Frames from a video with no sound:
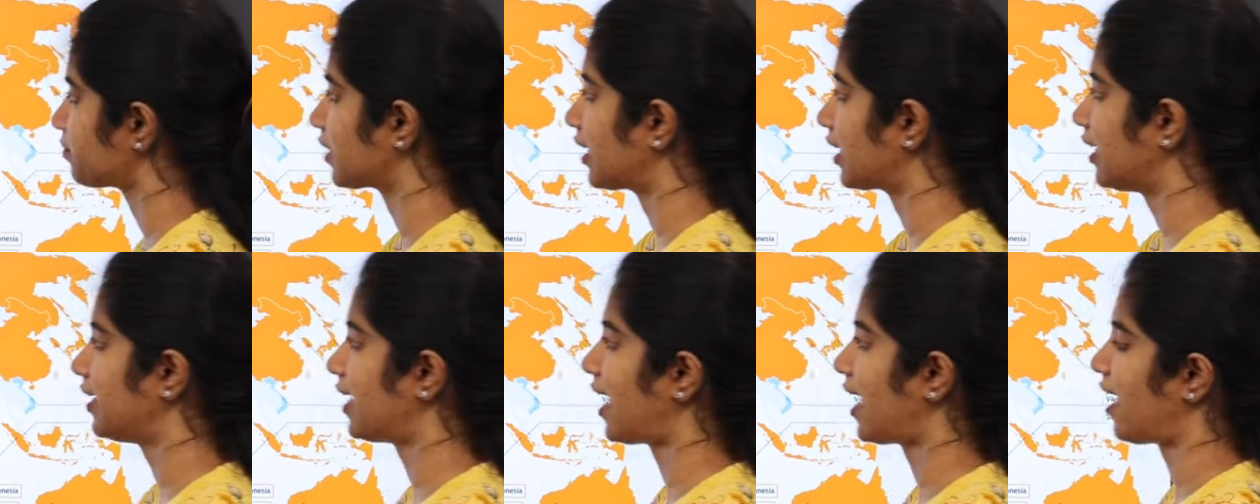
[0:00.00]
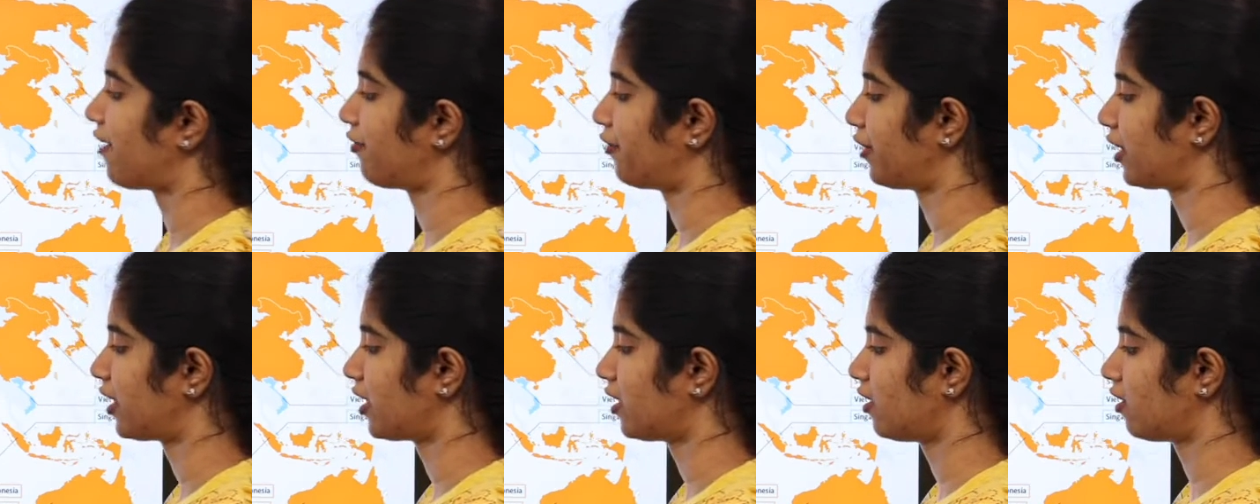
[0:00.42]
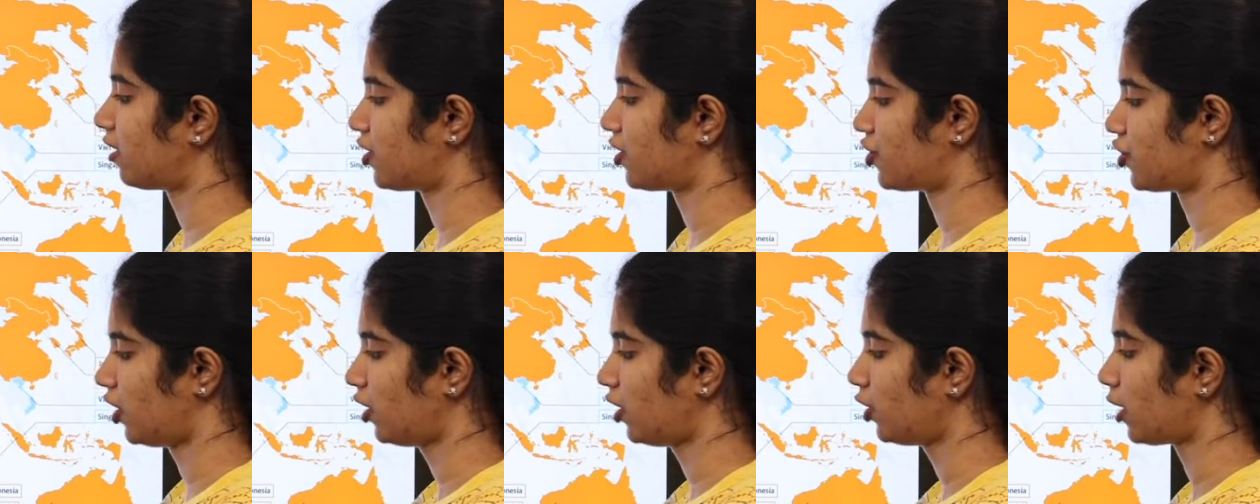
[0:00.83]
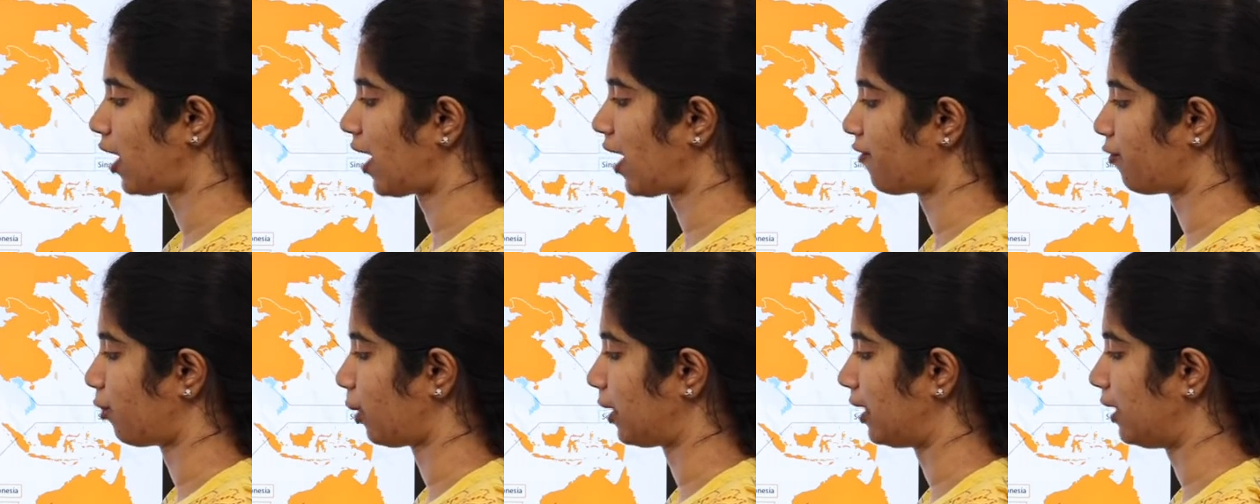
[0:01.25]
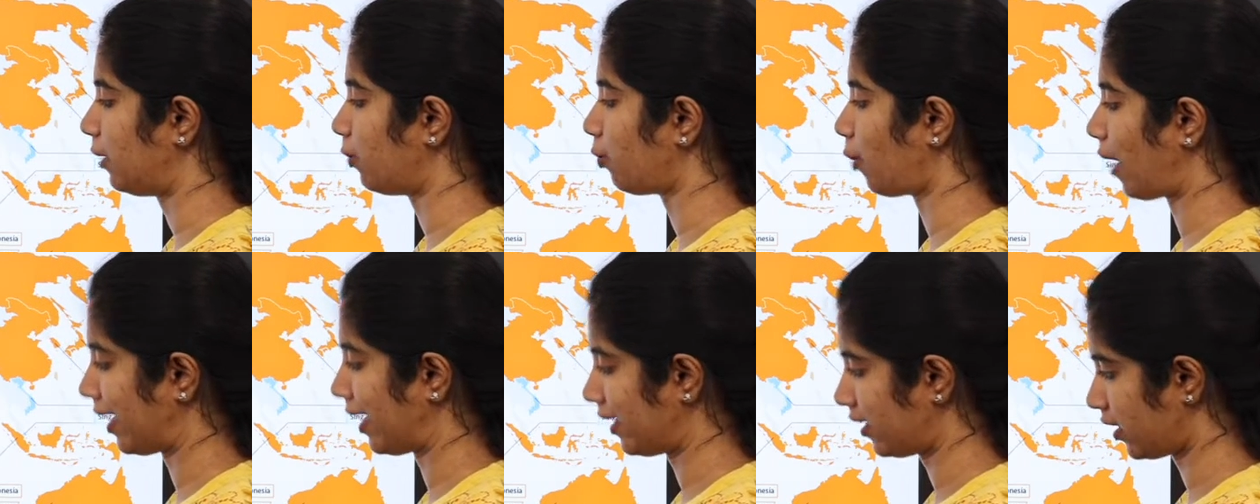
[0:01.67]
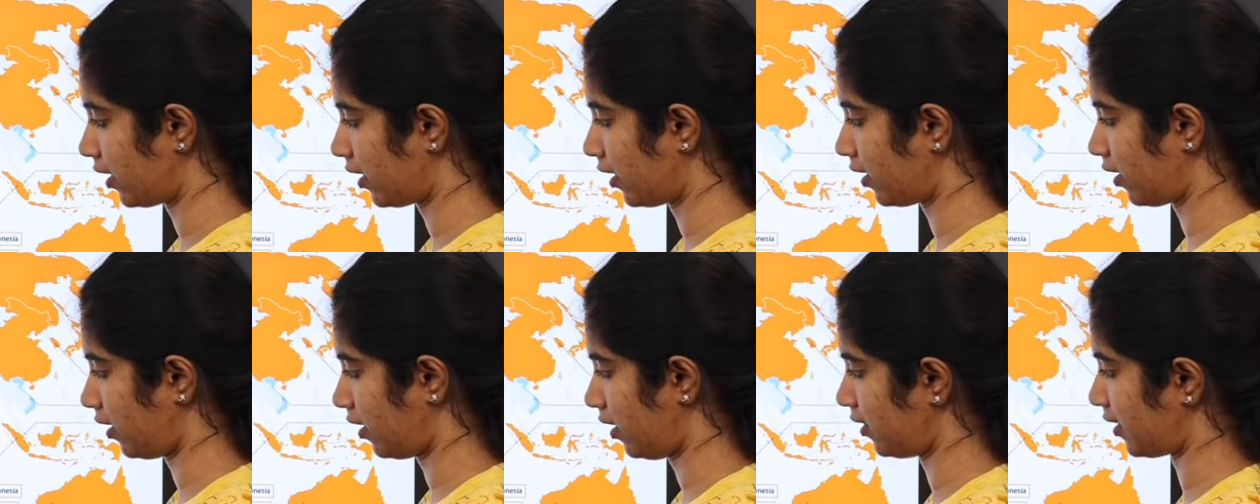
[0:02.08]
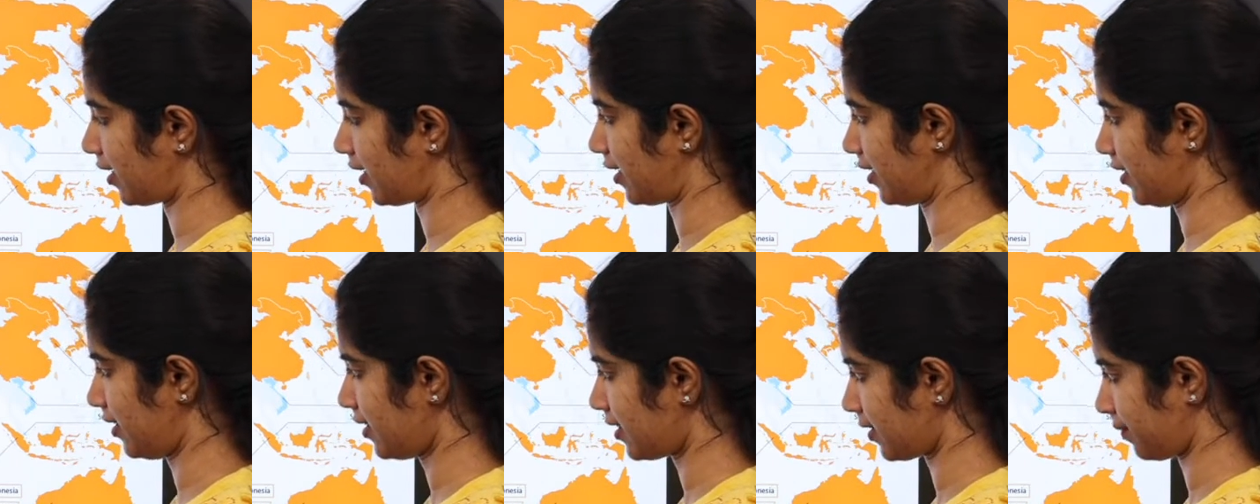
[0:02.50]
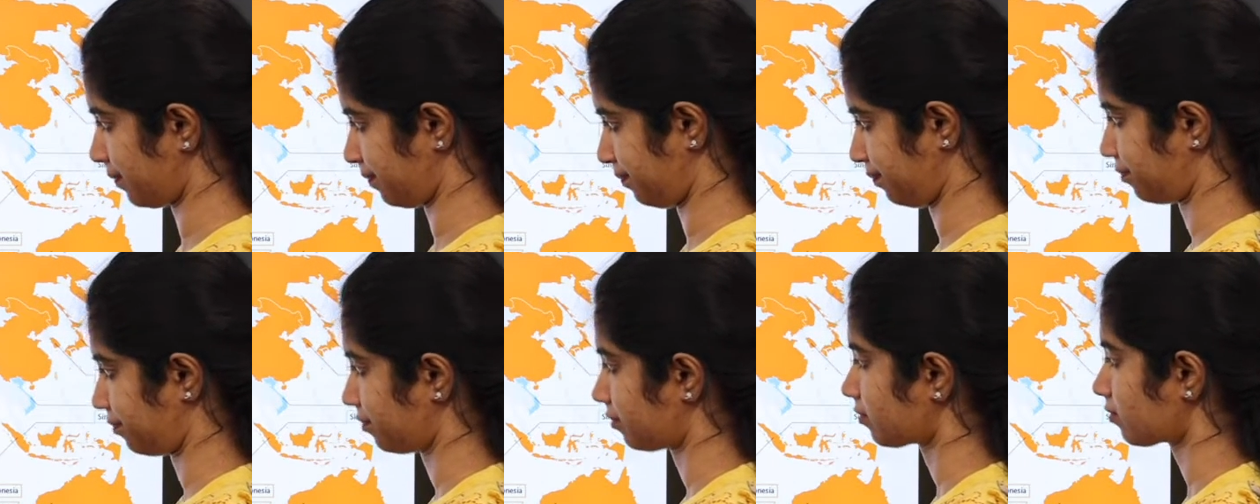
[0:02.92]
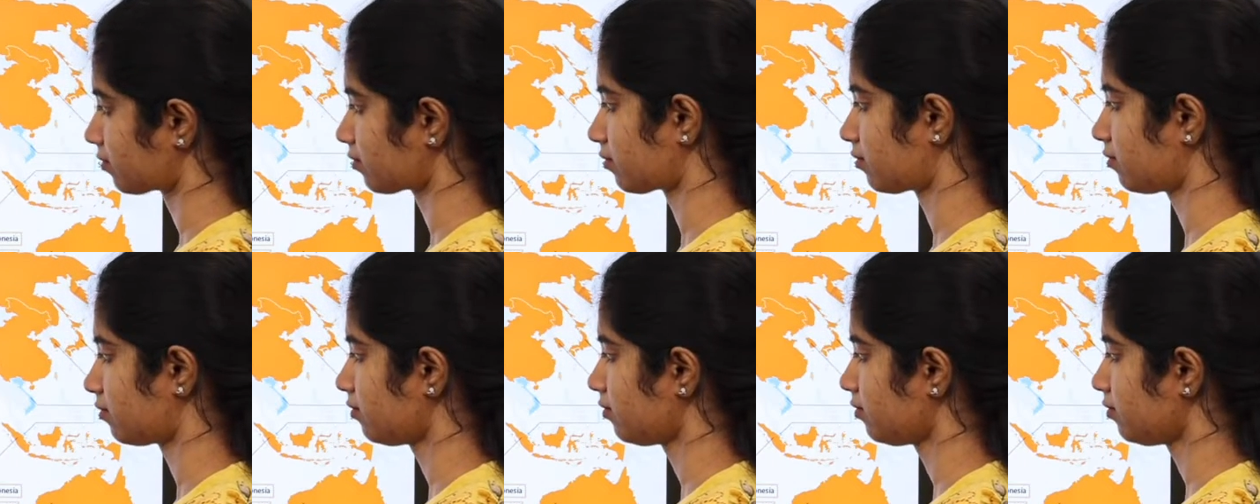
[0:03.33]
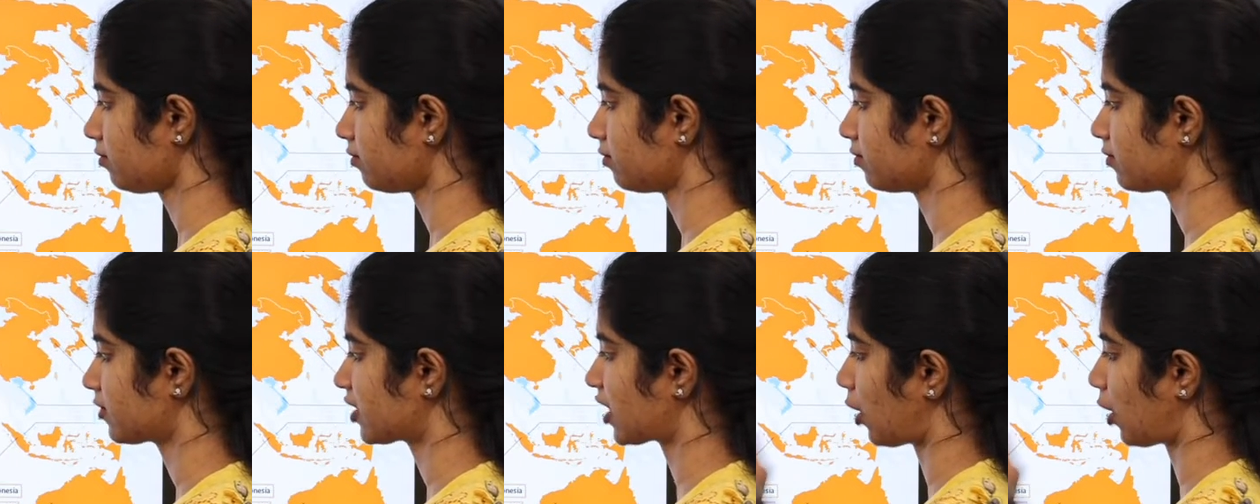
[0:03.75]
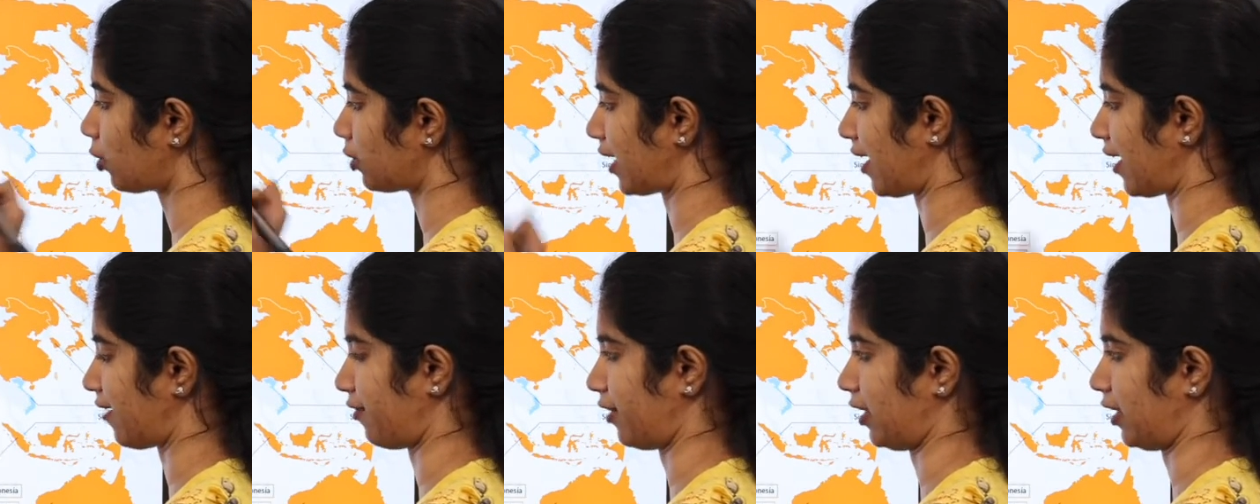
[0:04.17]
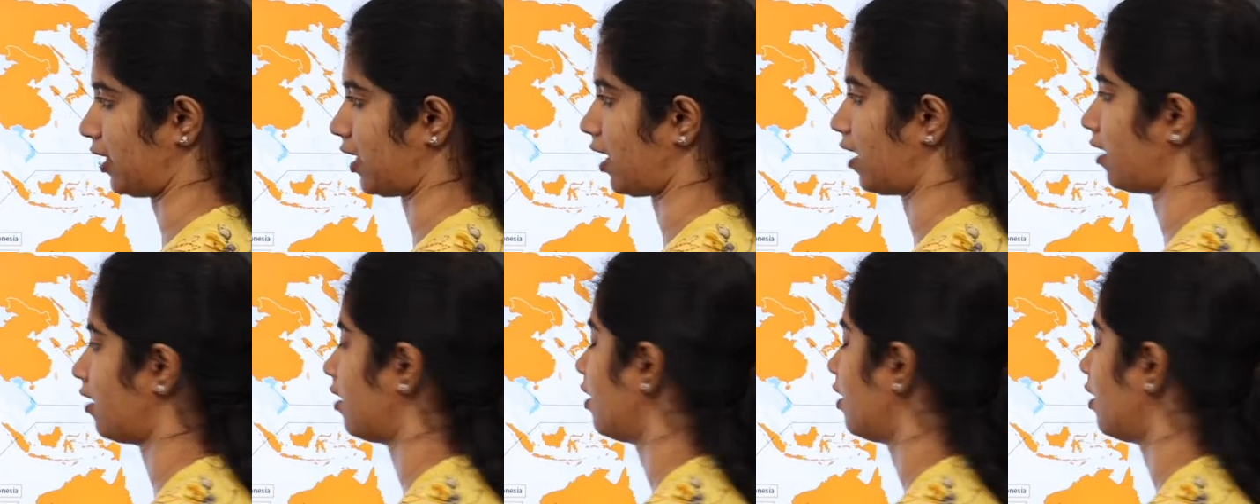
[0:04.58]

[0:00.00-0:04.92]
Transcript: In African region, you have only one country, that is South Africa.